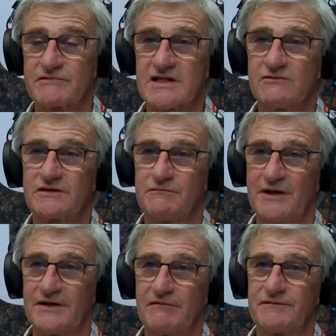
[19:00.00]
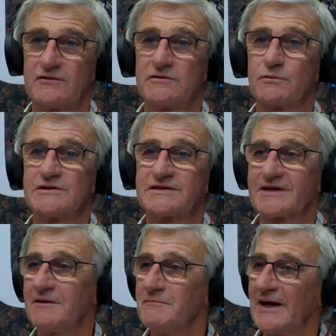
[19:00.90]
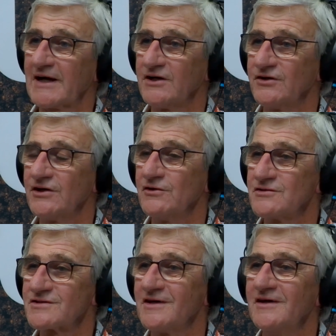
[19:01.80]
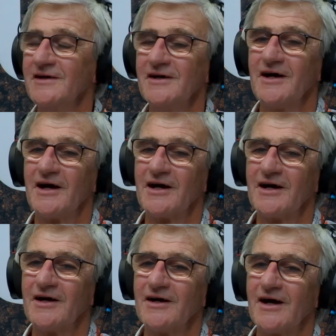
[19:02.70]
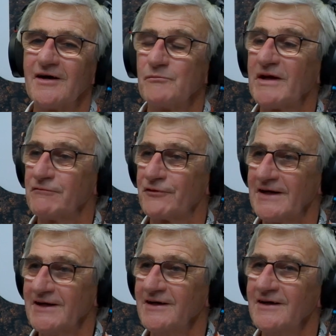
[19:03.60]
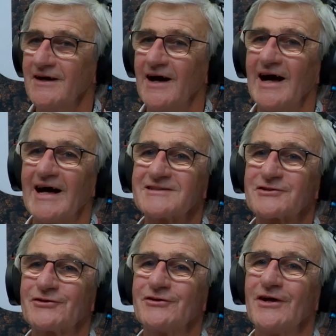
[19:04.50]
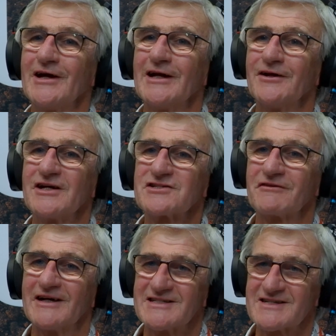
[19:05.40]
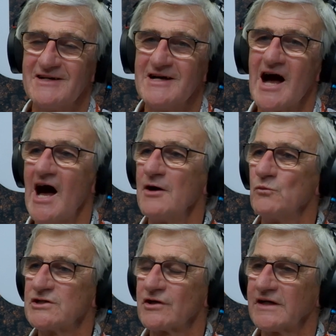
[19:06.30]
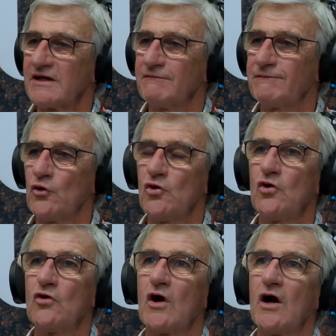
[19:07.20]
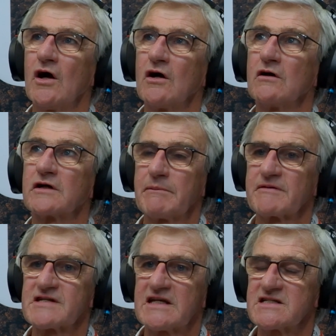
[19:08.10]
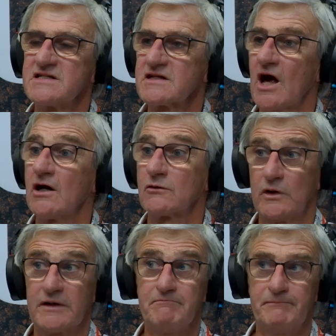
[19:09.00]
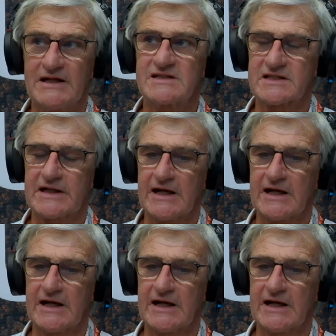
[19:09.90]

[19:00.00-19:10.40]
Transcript: result of my Nuffield was to come back and use peat-free at Hillier Nurseries. And we tried it for a couple of seasons, quite a big scale.